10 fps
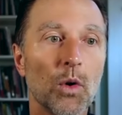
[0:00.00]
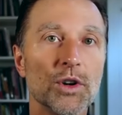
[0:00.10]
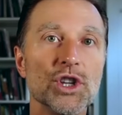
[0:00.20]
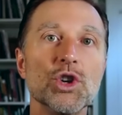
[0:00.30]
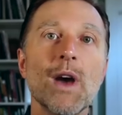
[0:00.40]
or
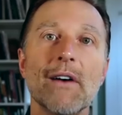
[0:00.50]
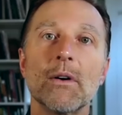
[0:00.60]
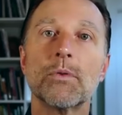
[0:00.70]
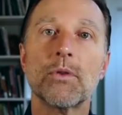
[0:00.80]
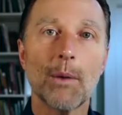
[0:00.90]
do you have
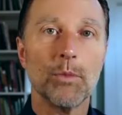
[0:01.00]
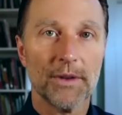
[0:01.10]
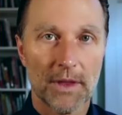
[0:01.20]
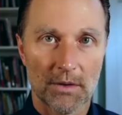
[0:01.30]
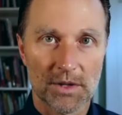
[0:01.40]
a problem
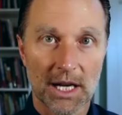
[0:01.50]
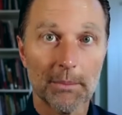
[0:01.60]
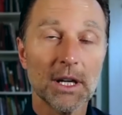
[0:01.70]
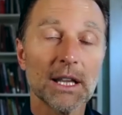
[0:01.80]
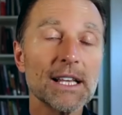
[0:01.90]
with those? And I'm
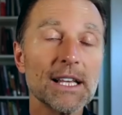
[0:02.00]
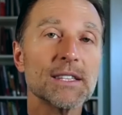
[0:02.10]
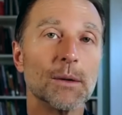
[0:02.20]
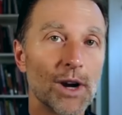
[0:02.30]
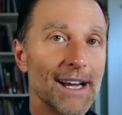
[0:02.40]
going to list
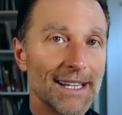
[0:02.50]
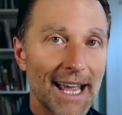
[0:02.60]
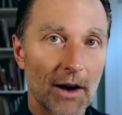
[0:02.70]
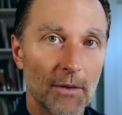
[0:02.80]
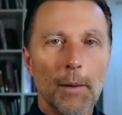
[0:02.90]
them right
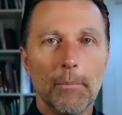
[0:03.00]
now.